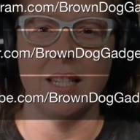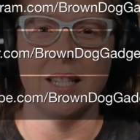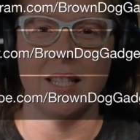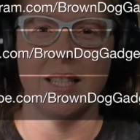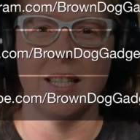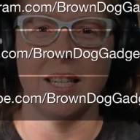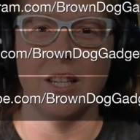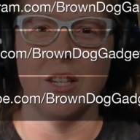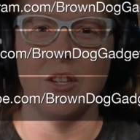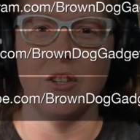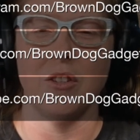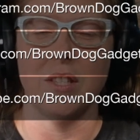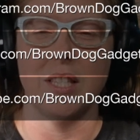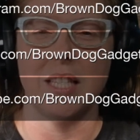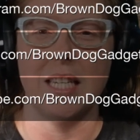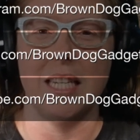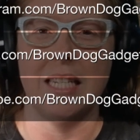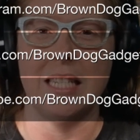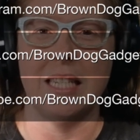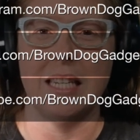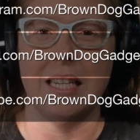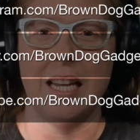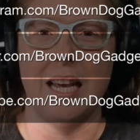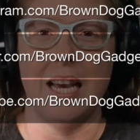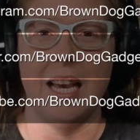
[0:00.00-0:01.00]
that you'll see
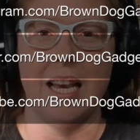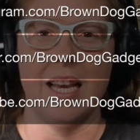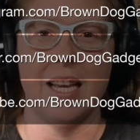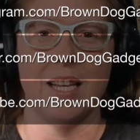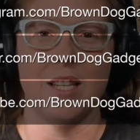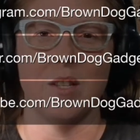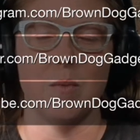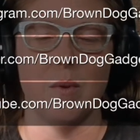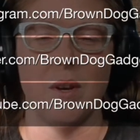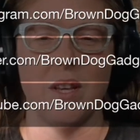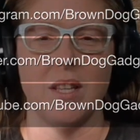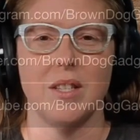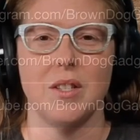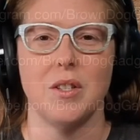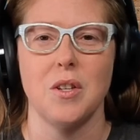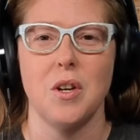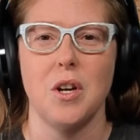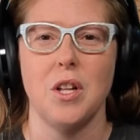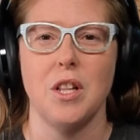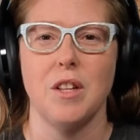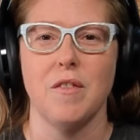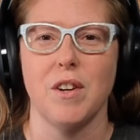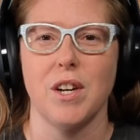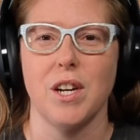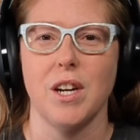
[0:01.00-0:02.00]
today, as well as
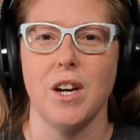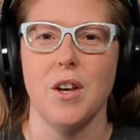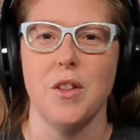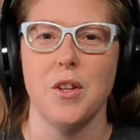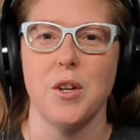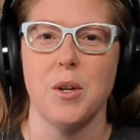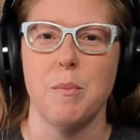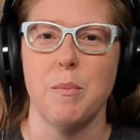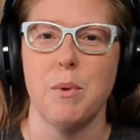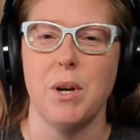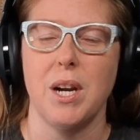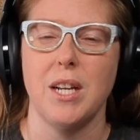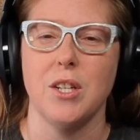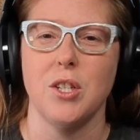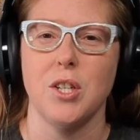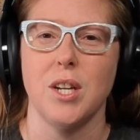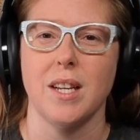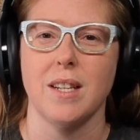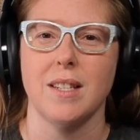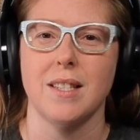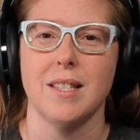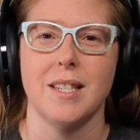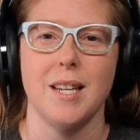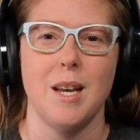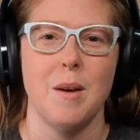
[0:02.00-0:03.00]
all of our other
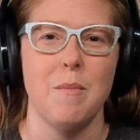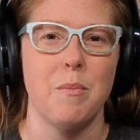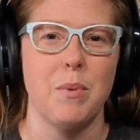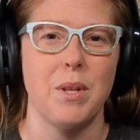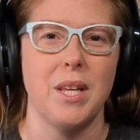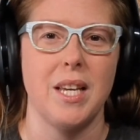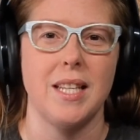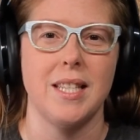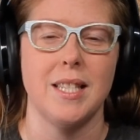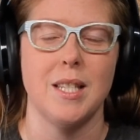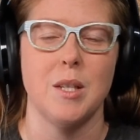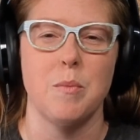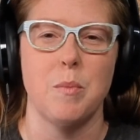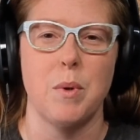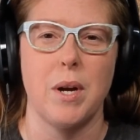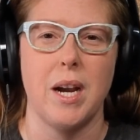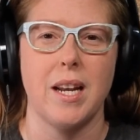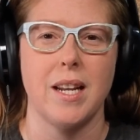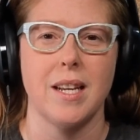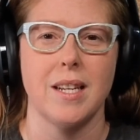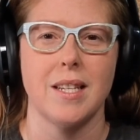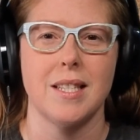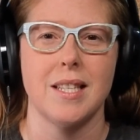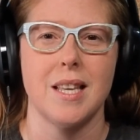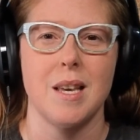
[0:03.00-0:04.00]
projects, templates, and
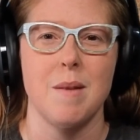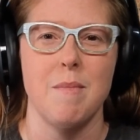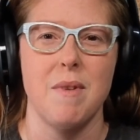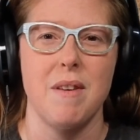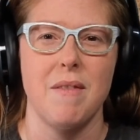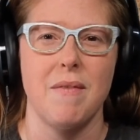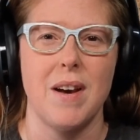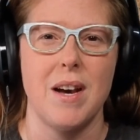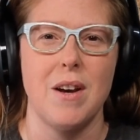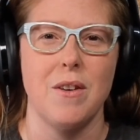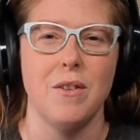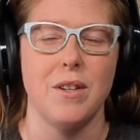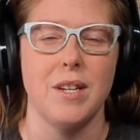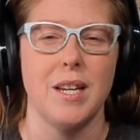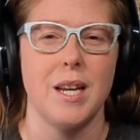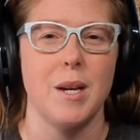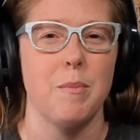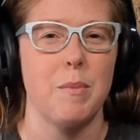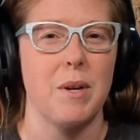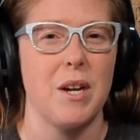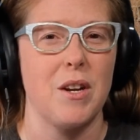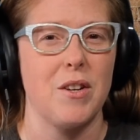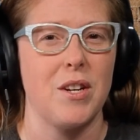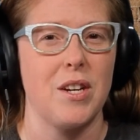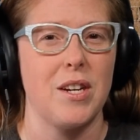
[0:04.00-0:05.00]
products can be found at
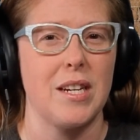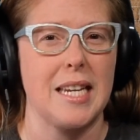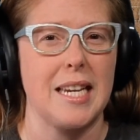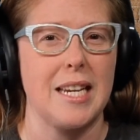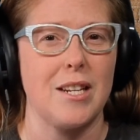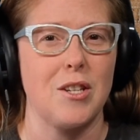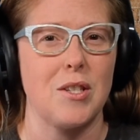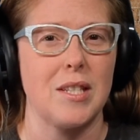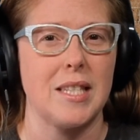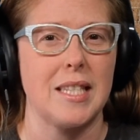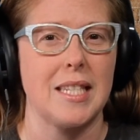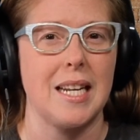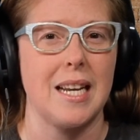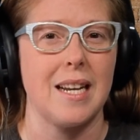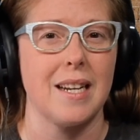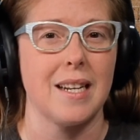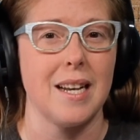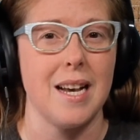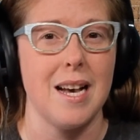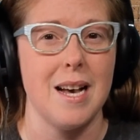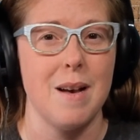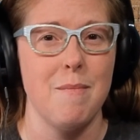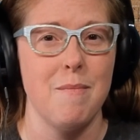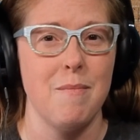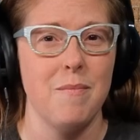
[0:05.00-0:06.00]

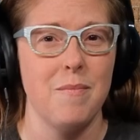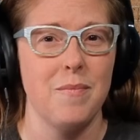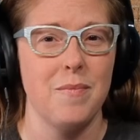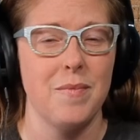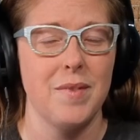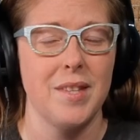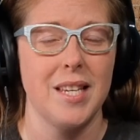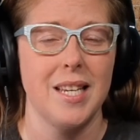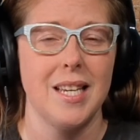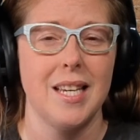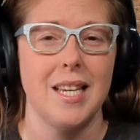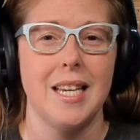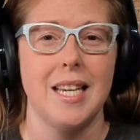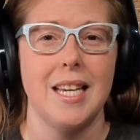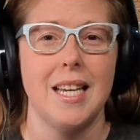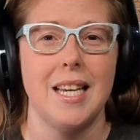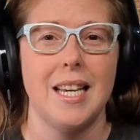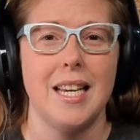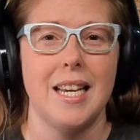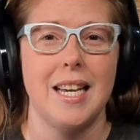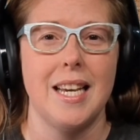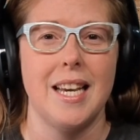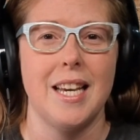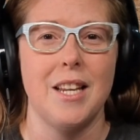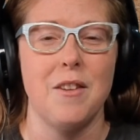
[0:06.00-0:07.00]
browndoggadgets.com.
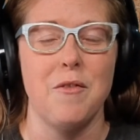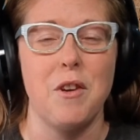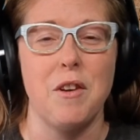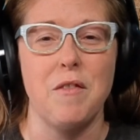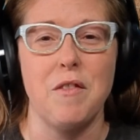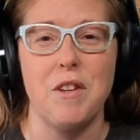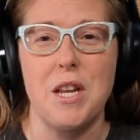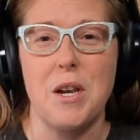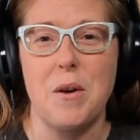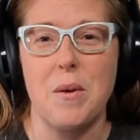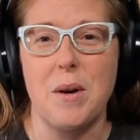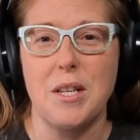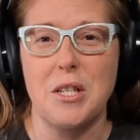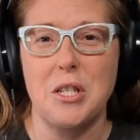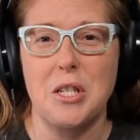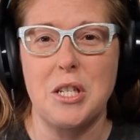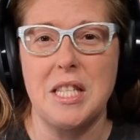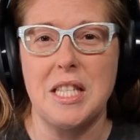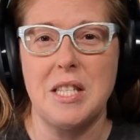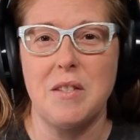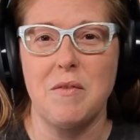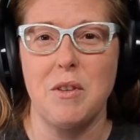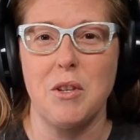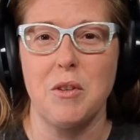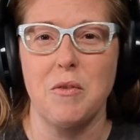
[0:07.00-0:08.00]
And if you have any
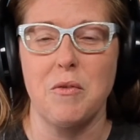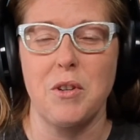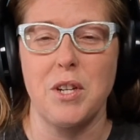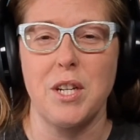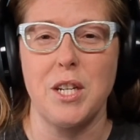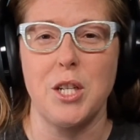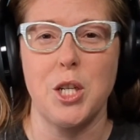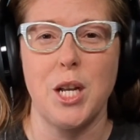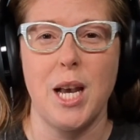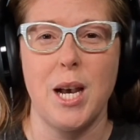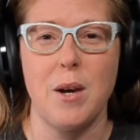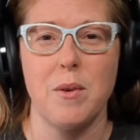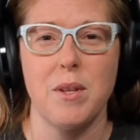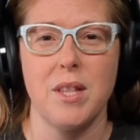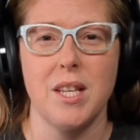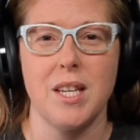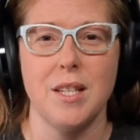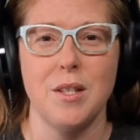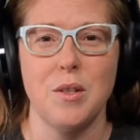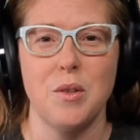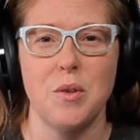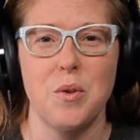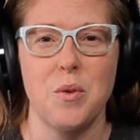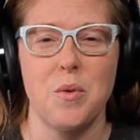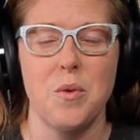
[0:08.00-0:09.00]
questions, feel free to chat with
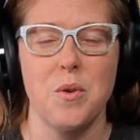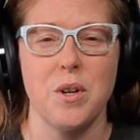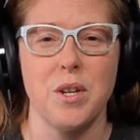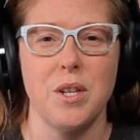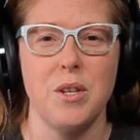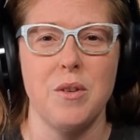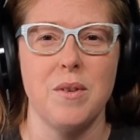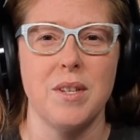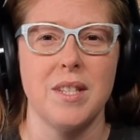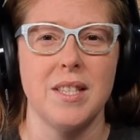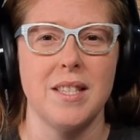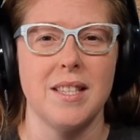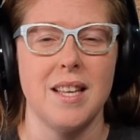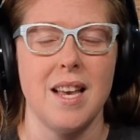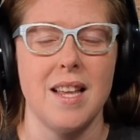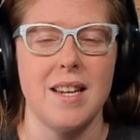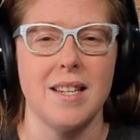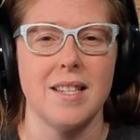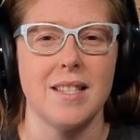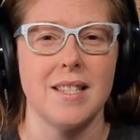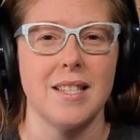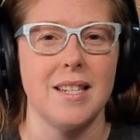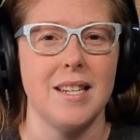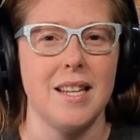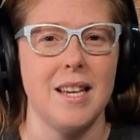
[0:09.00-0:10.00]
us, or you can send
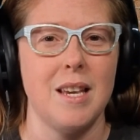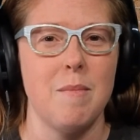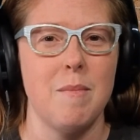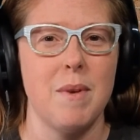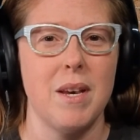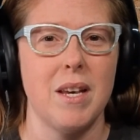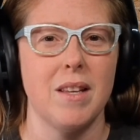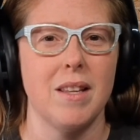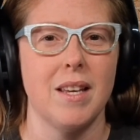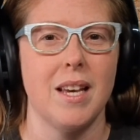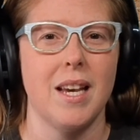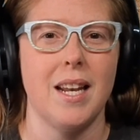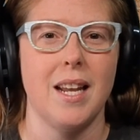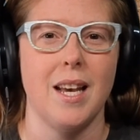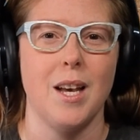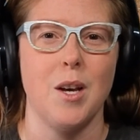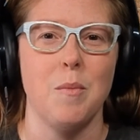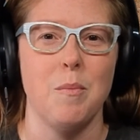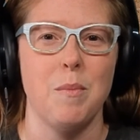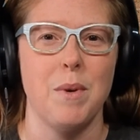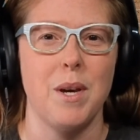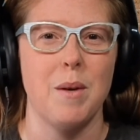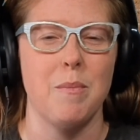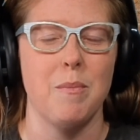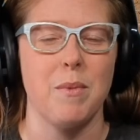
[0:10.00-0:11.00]
us an email at
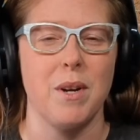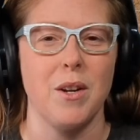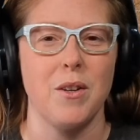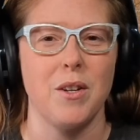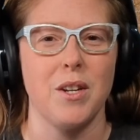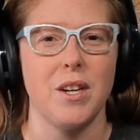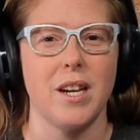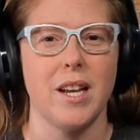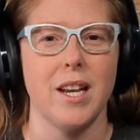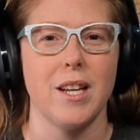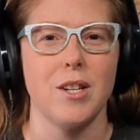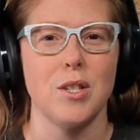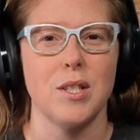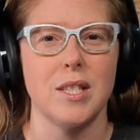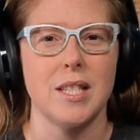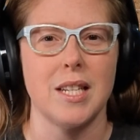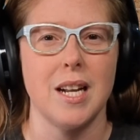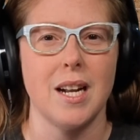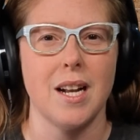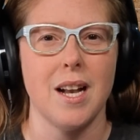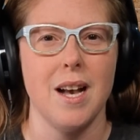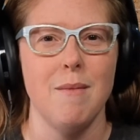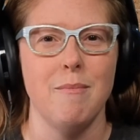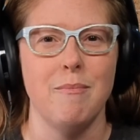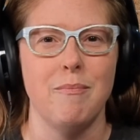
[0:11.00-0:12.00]

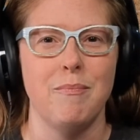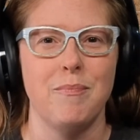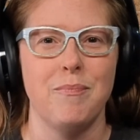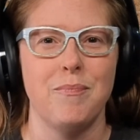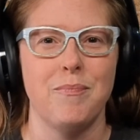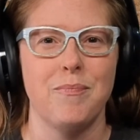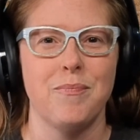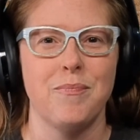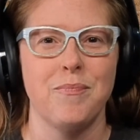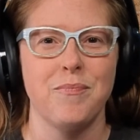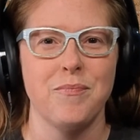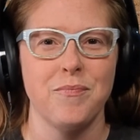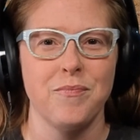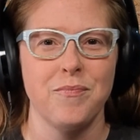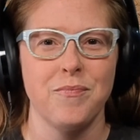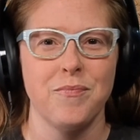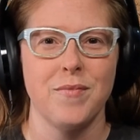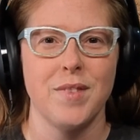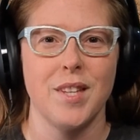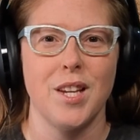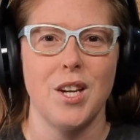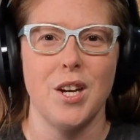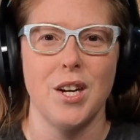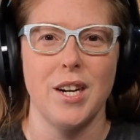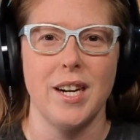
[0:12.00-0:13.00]
help@browndoggadgets.com.
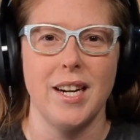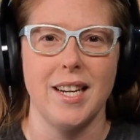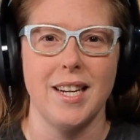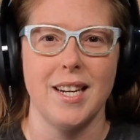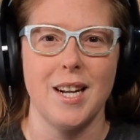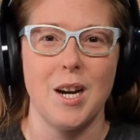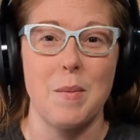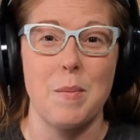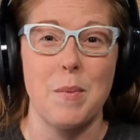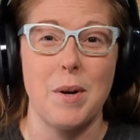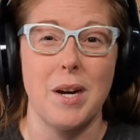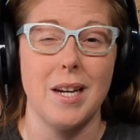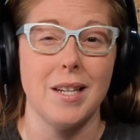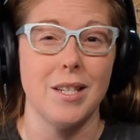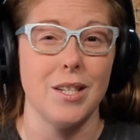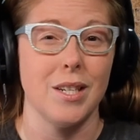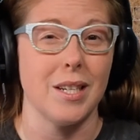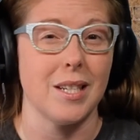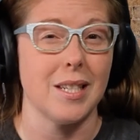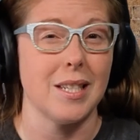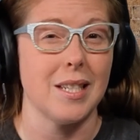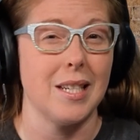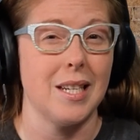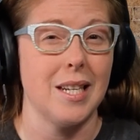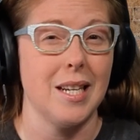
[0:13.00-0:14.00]
All right, our
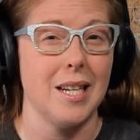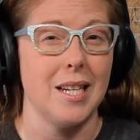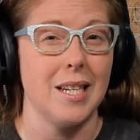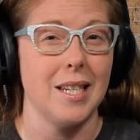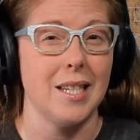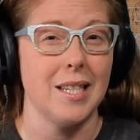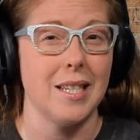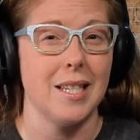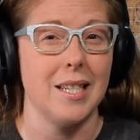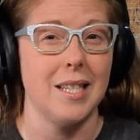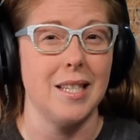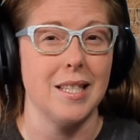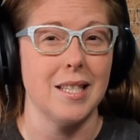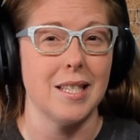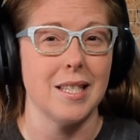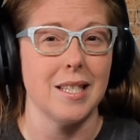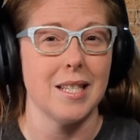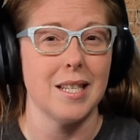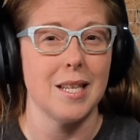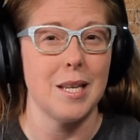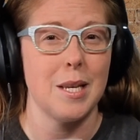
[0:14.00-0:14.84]
project today is